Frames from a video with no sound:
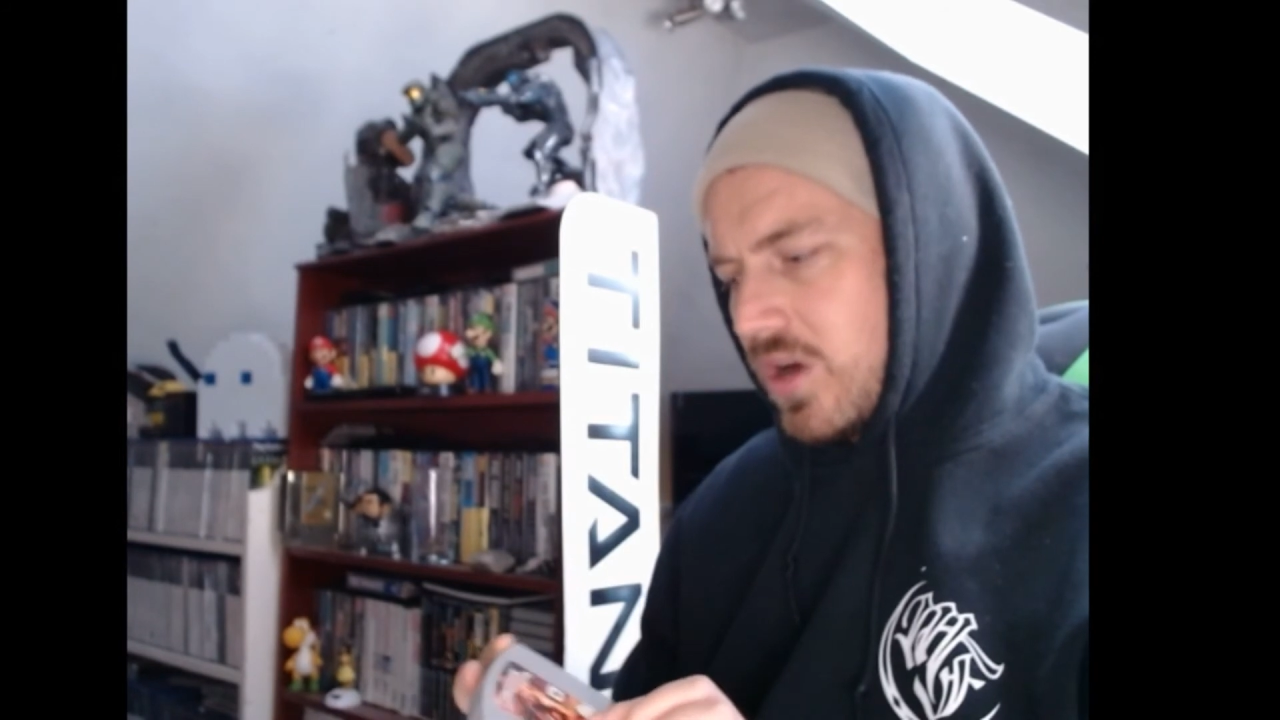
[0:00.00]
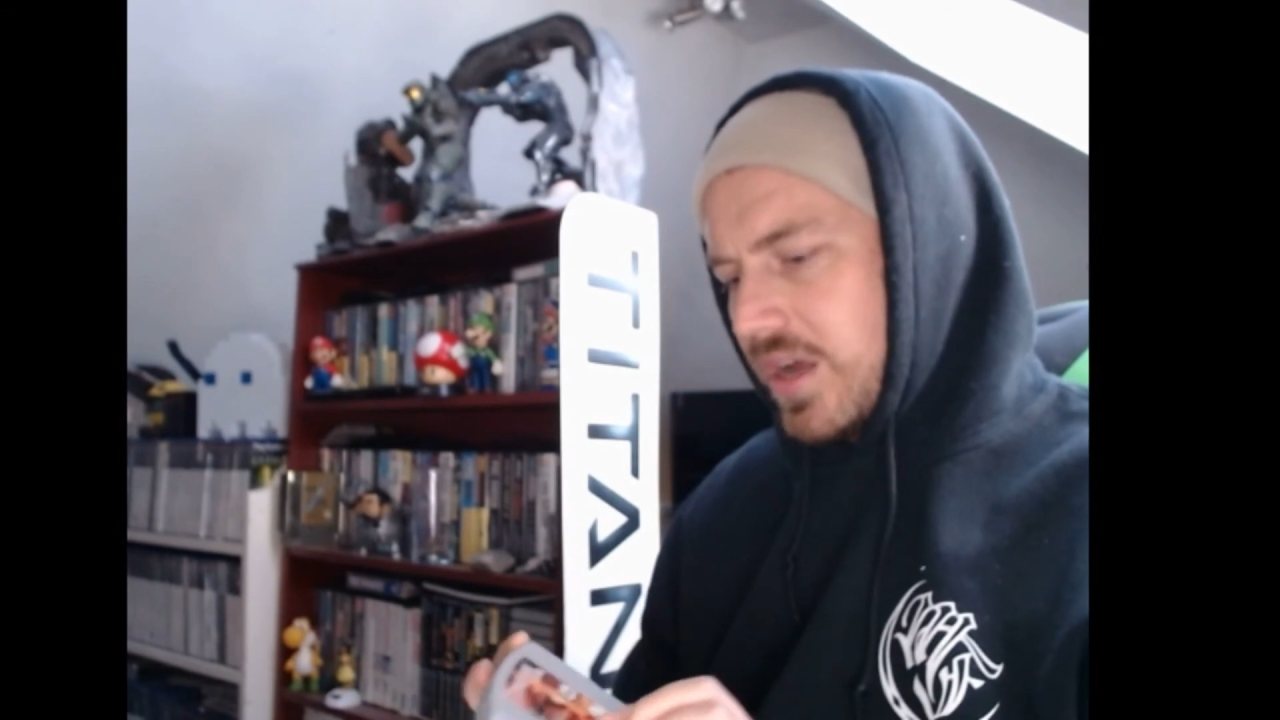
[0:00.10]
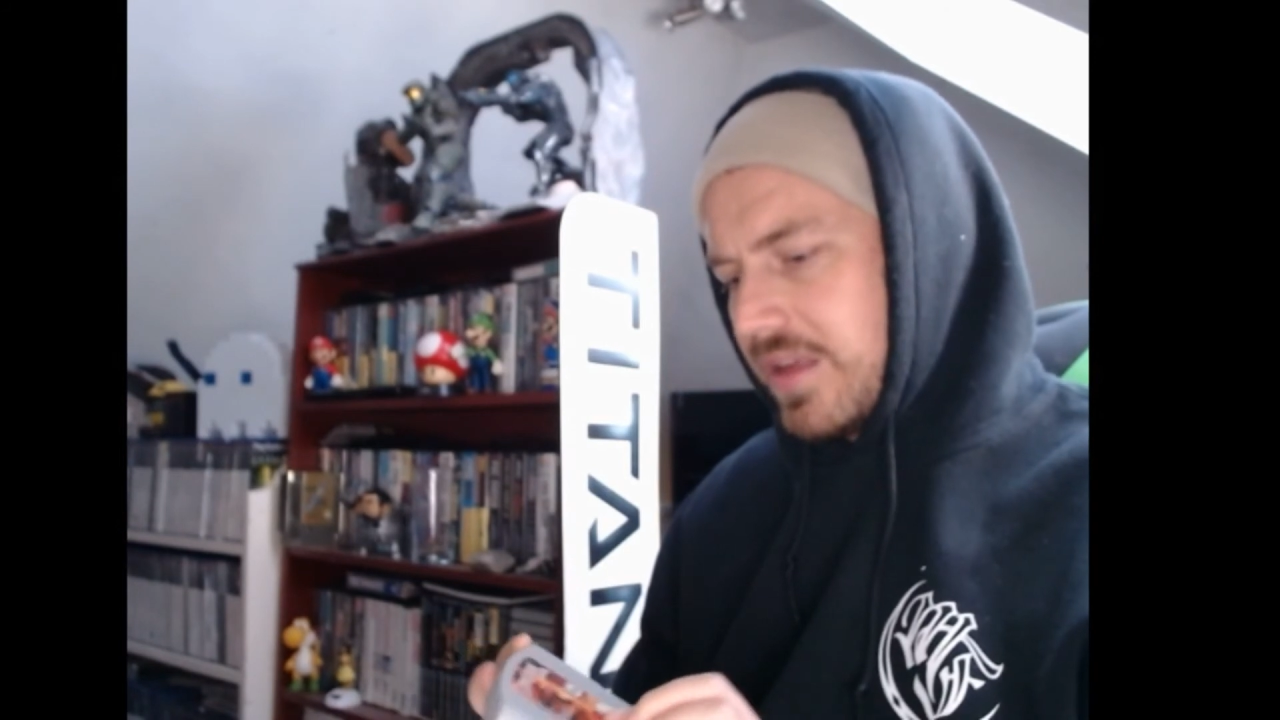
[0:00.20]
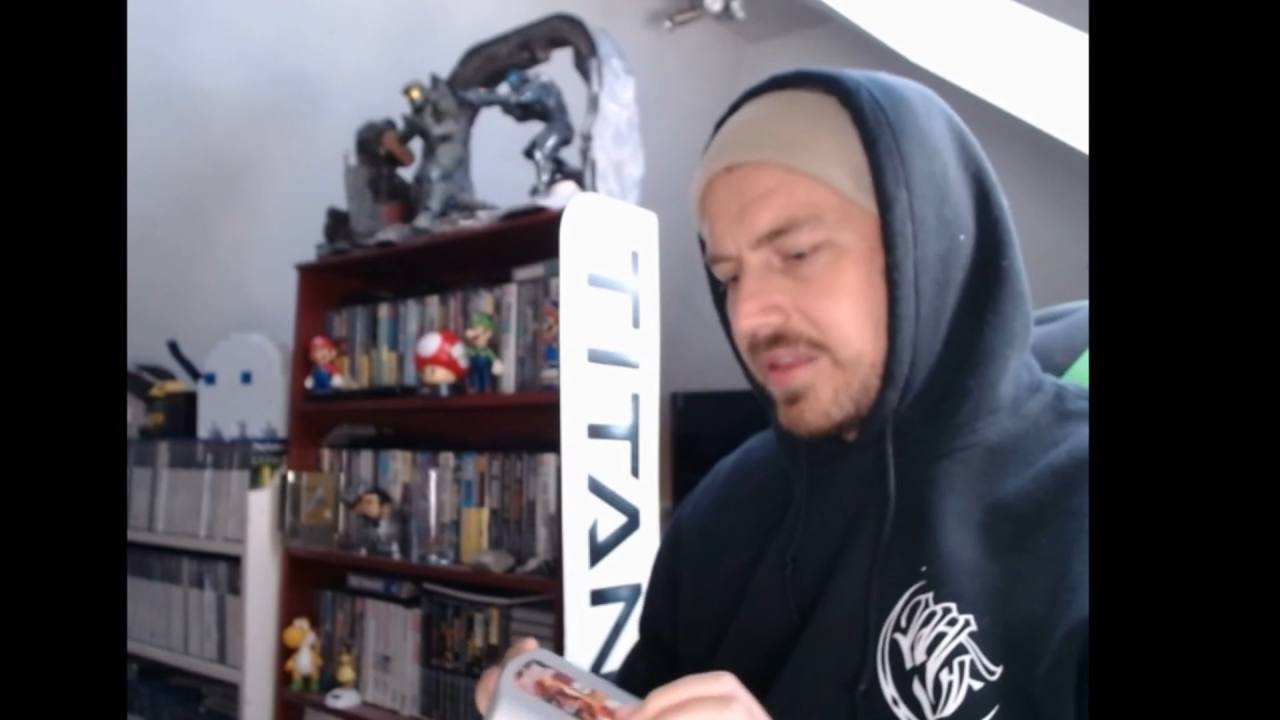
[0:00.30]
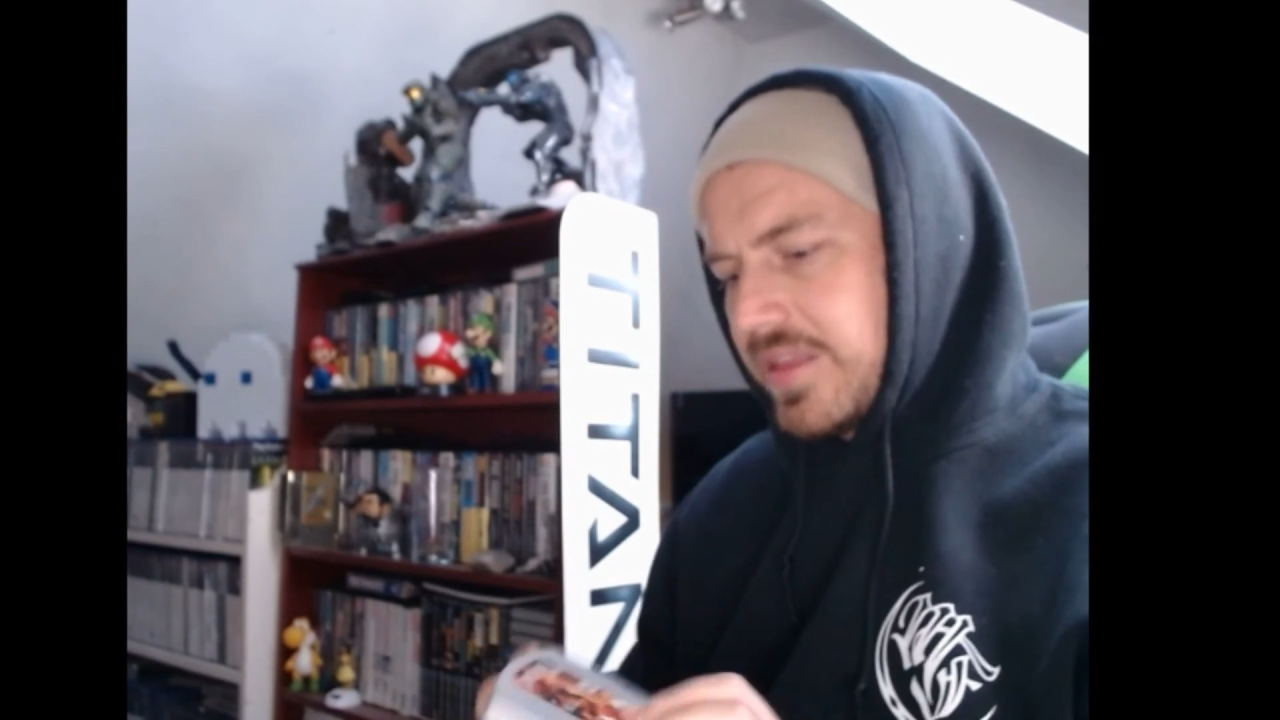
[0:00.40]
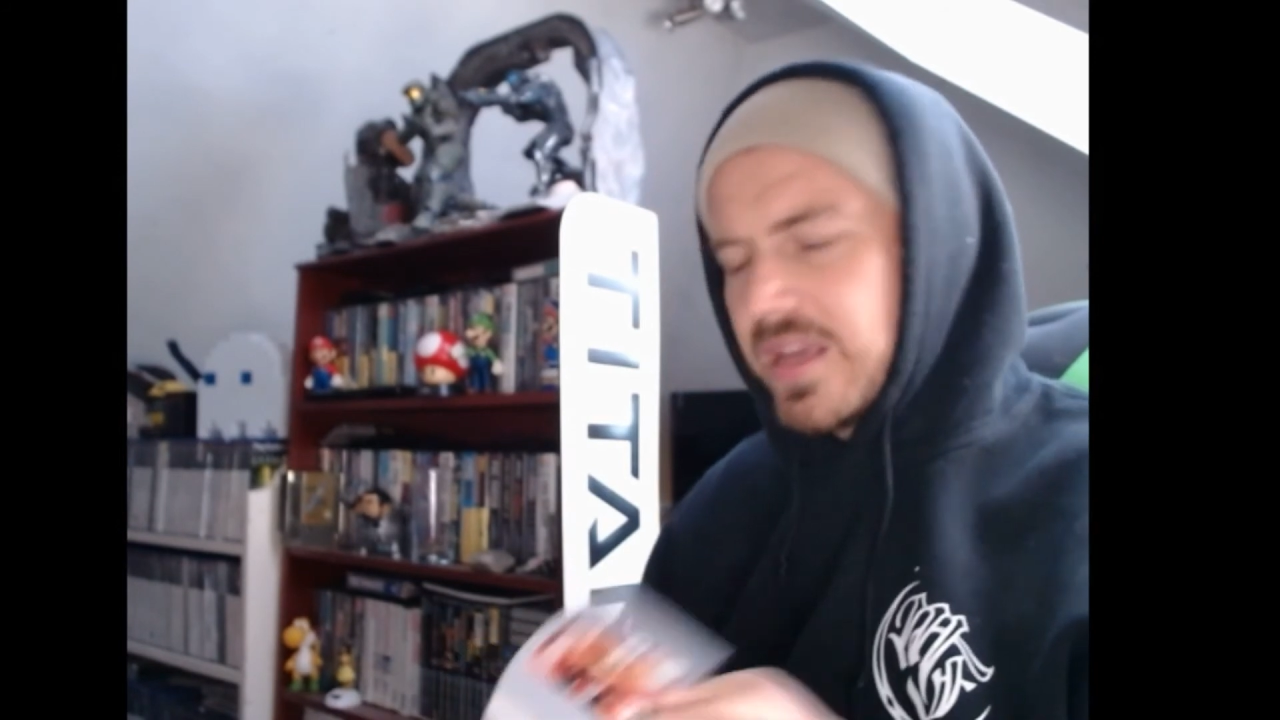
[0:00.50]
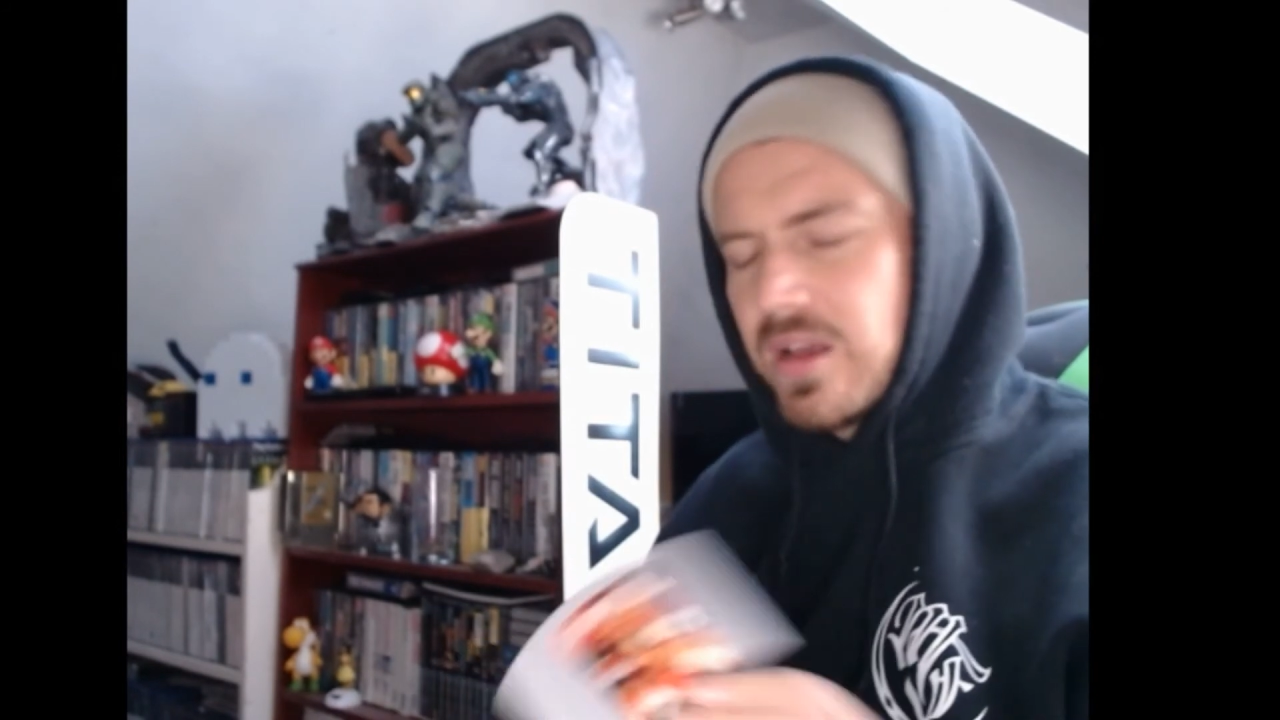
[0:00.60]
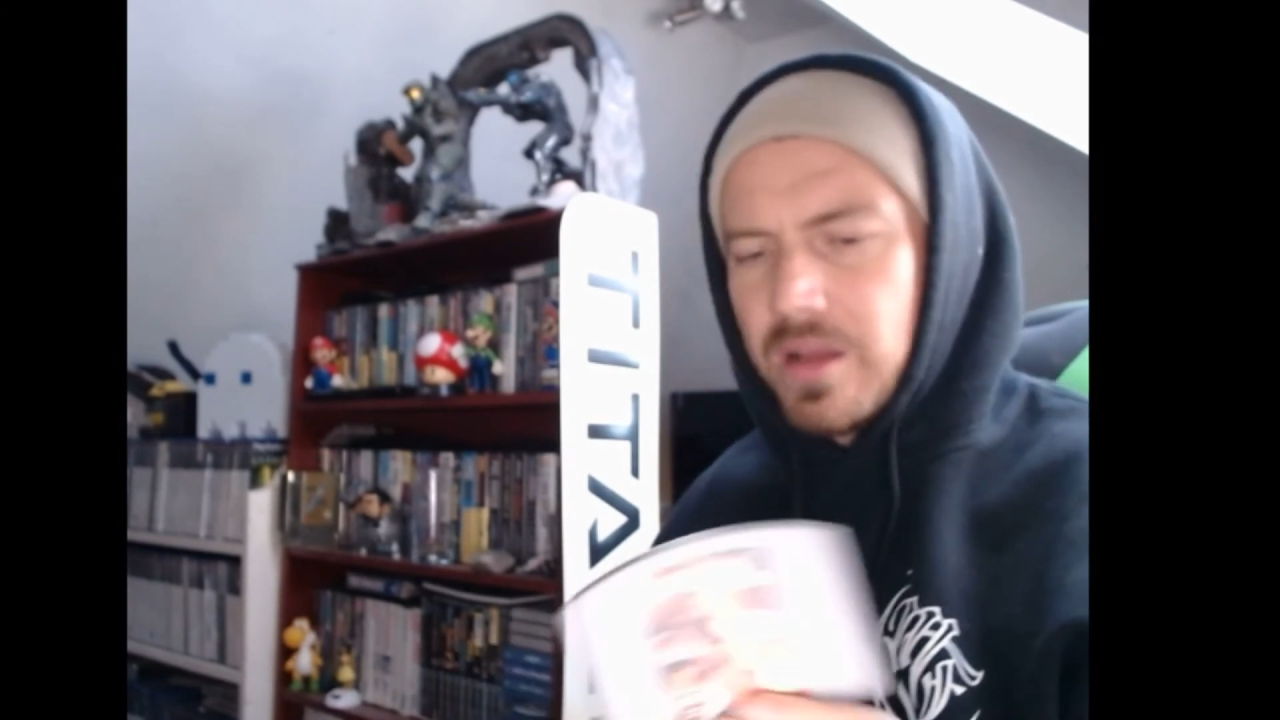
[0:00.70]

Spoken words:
I think I